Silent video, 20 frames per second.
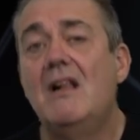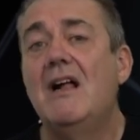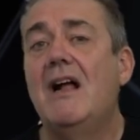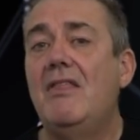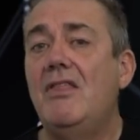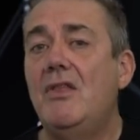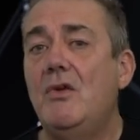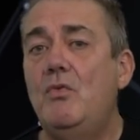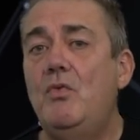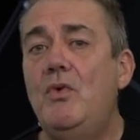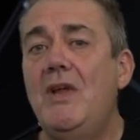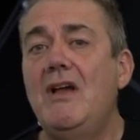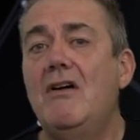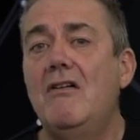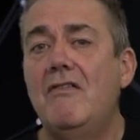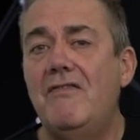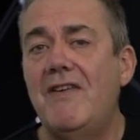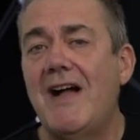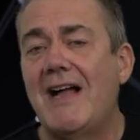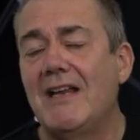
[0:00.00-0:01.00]
And the
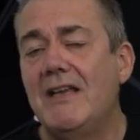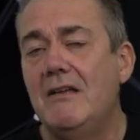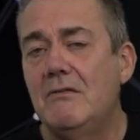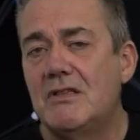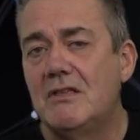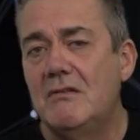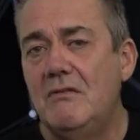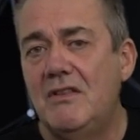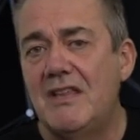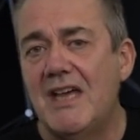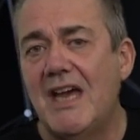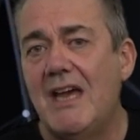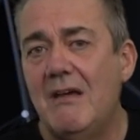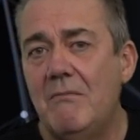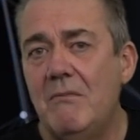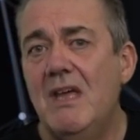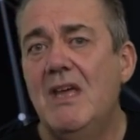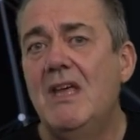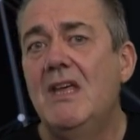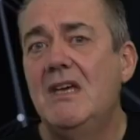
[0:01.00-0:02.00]
real value to
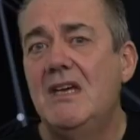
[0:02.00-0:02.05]
them